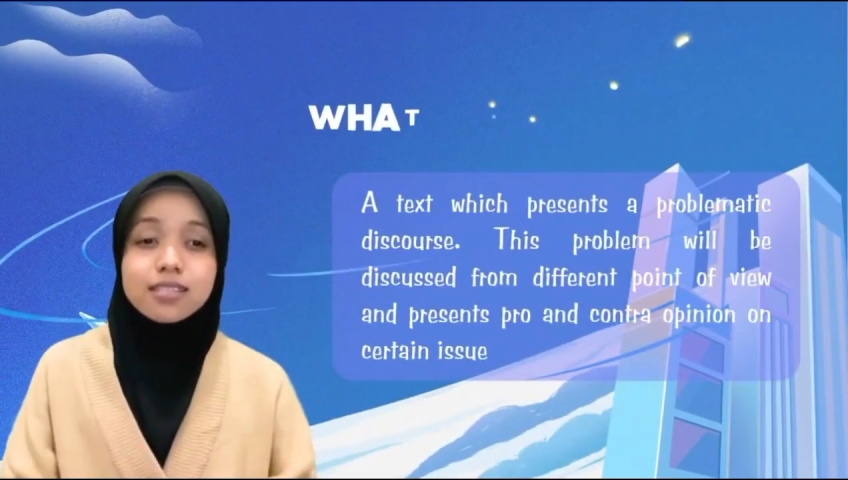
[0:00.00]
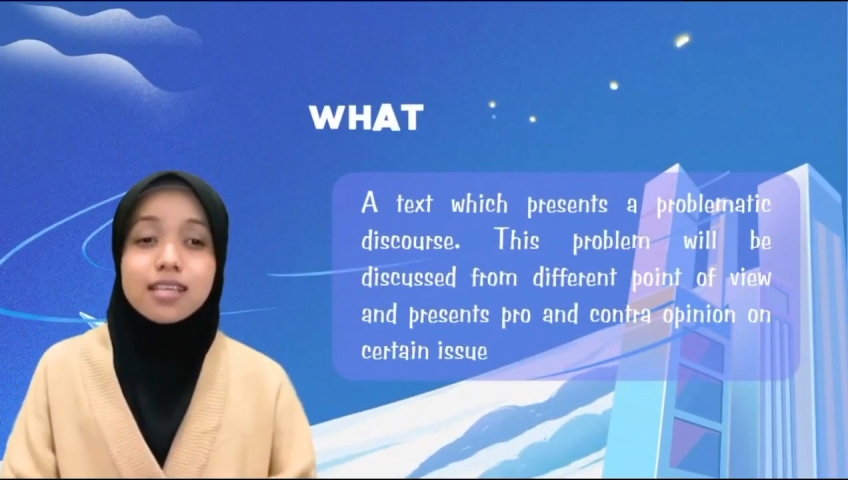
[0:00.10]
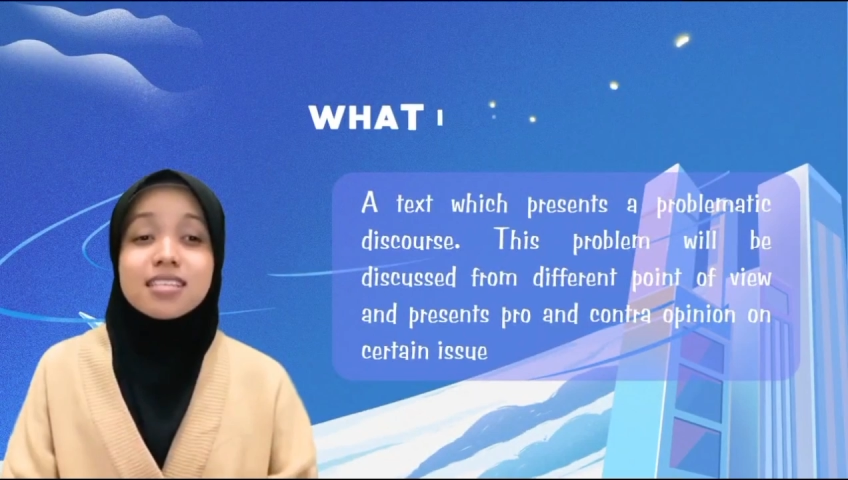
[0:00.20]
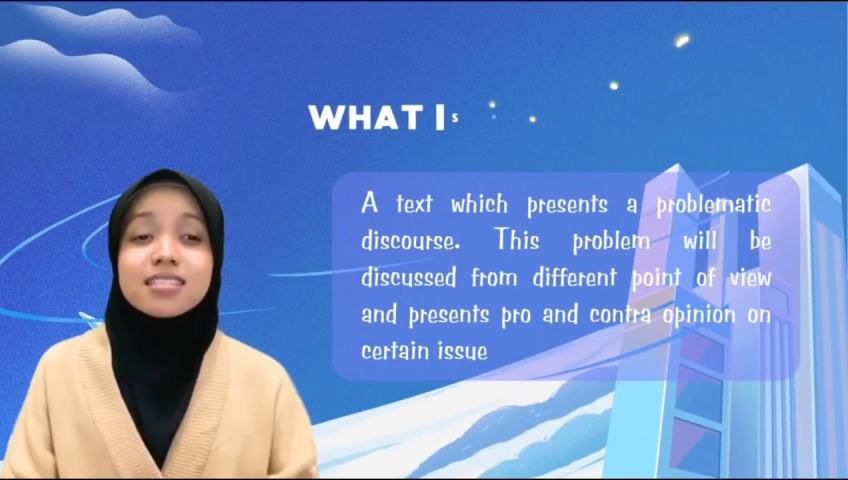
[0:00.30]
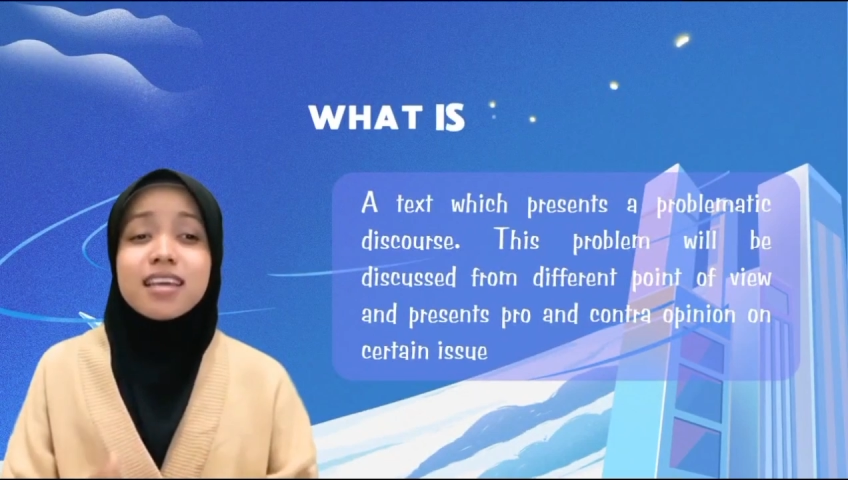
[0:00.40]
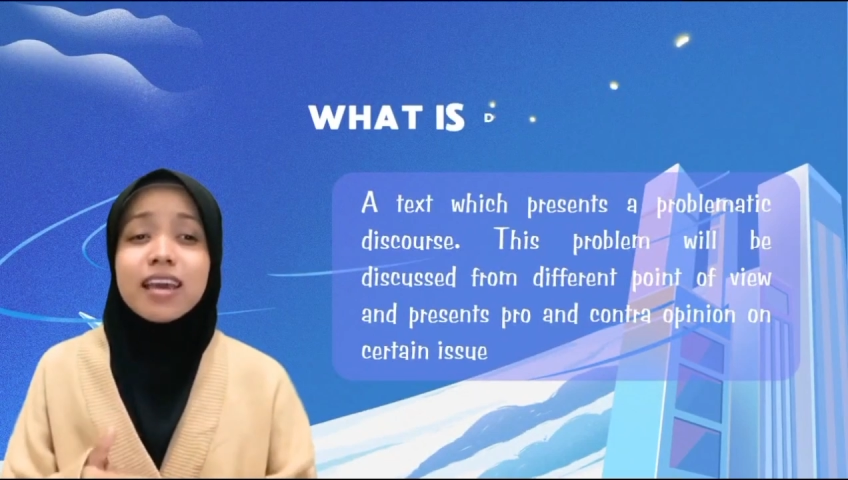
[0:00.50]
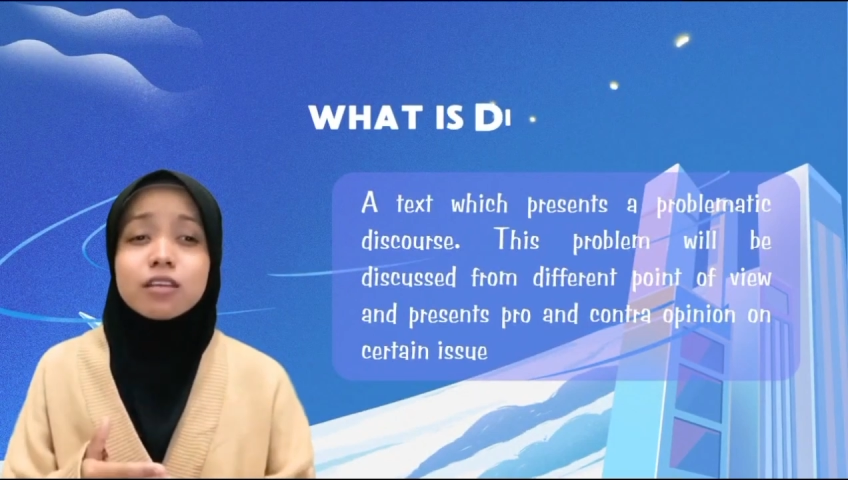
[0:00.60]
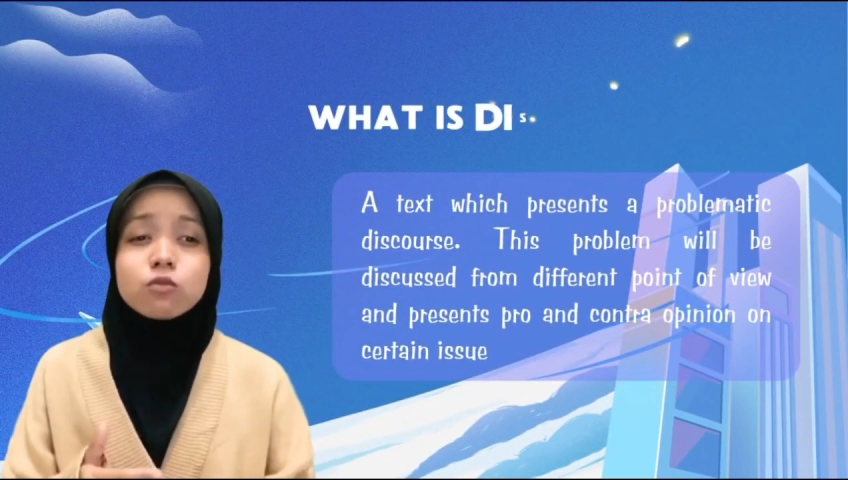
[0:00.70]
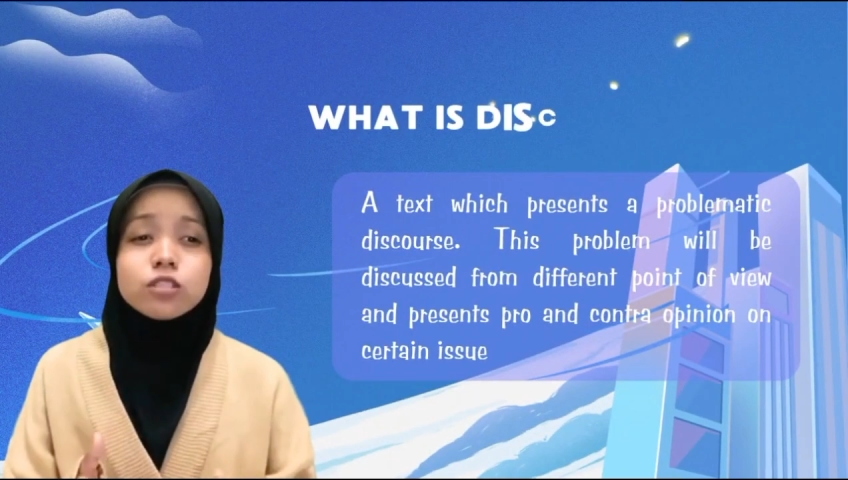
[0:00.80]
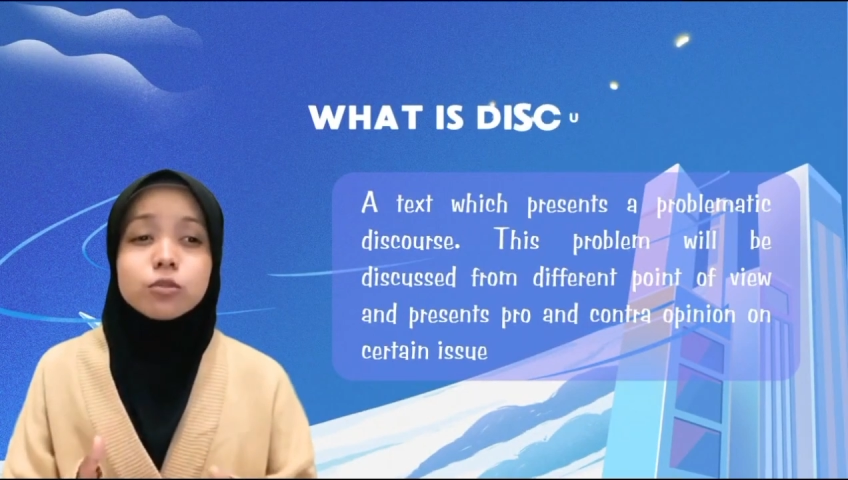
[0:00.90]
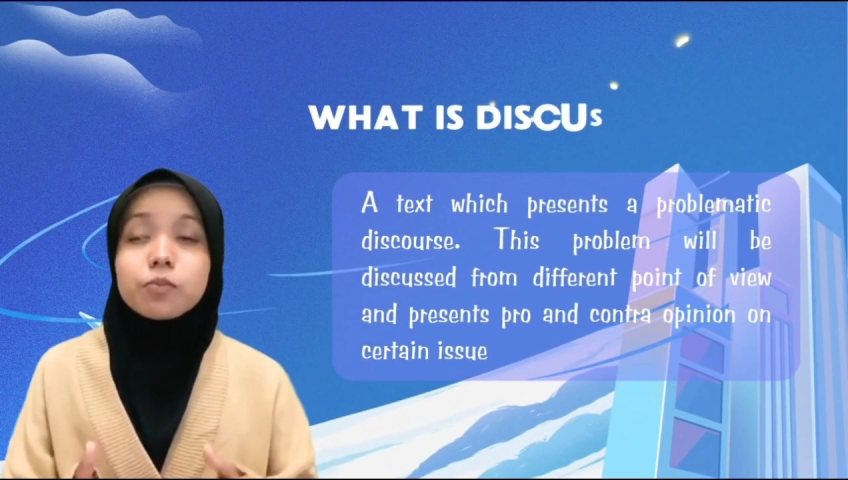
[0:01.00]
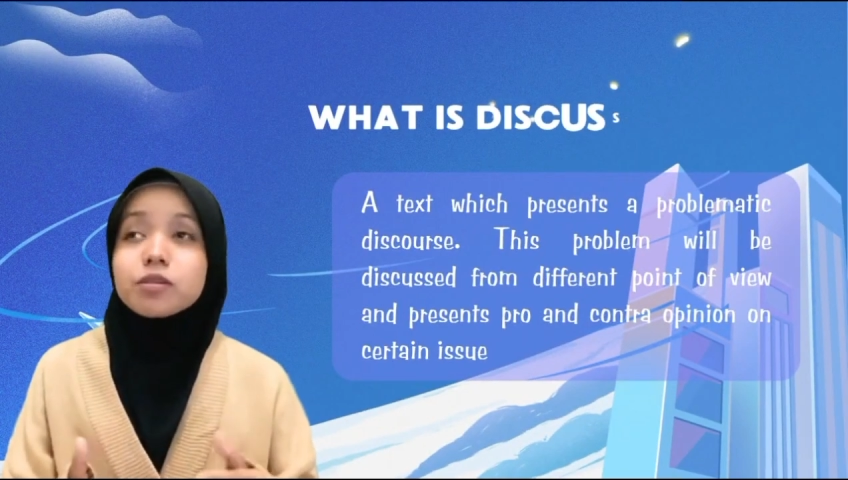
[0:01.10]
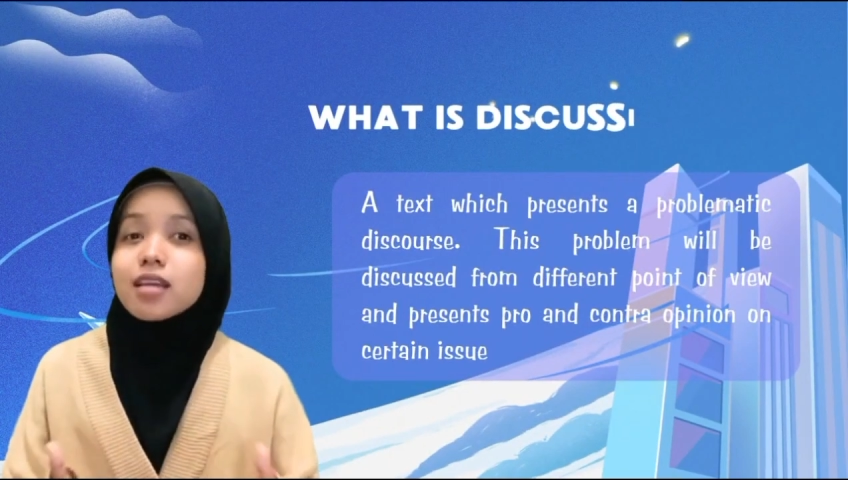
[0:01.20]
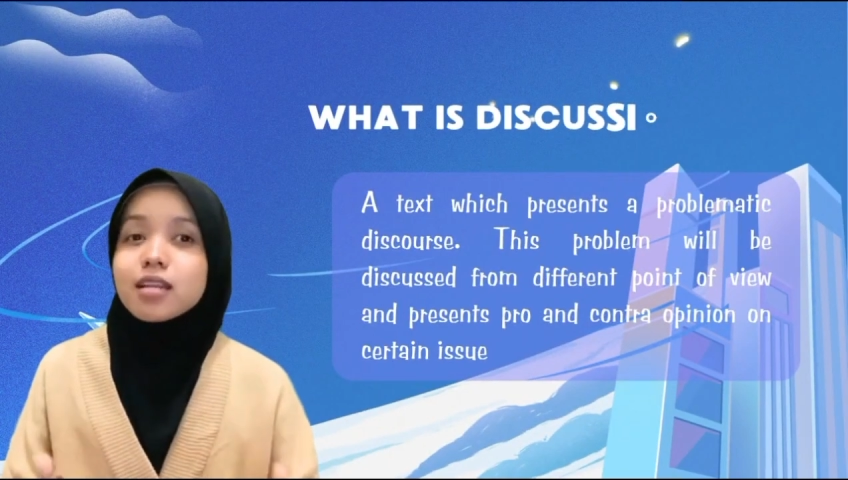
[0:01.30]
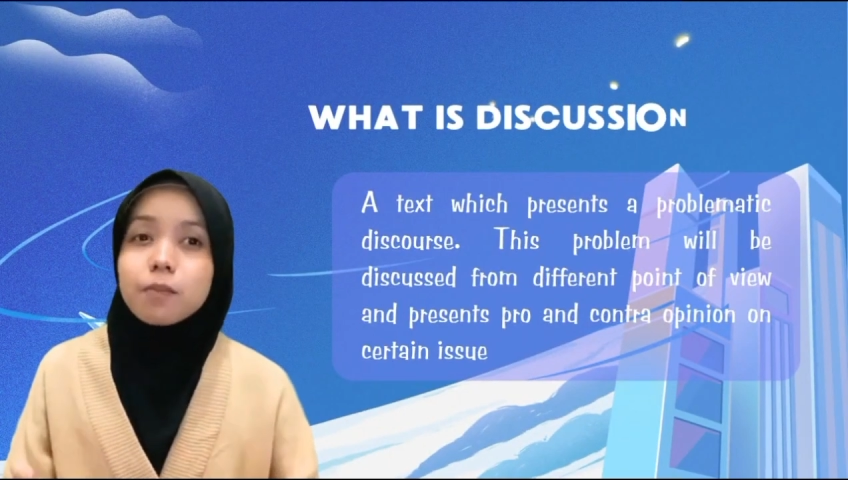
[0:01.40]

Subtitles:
is a text which presents a